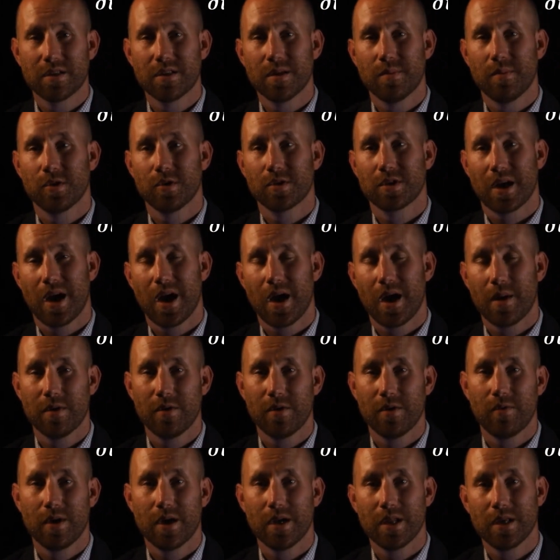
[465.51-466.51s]
the most
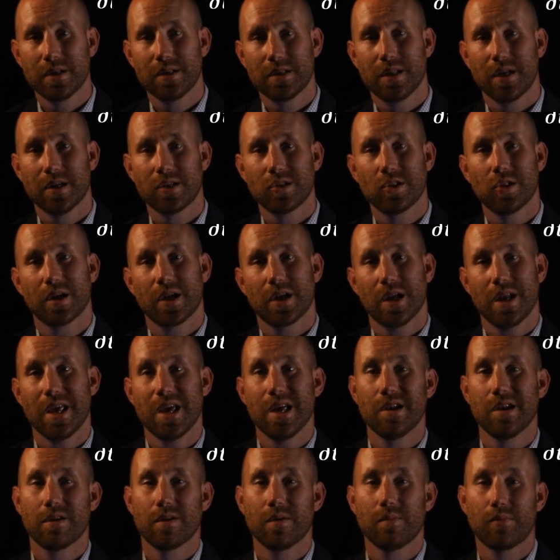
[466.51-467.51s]
common one is let's look at
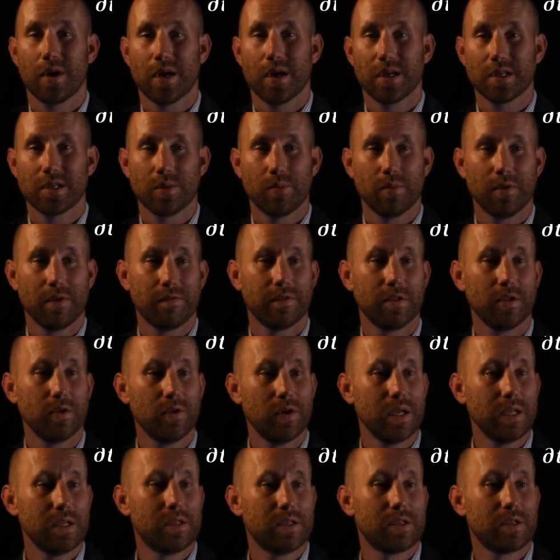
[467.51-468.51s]
incompressible
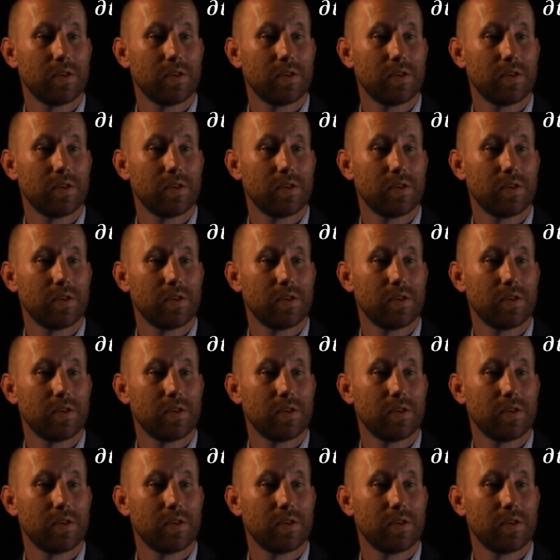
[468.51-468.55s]
fluids.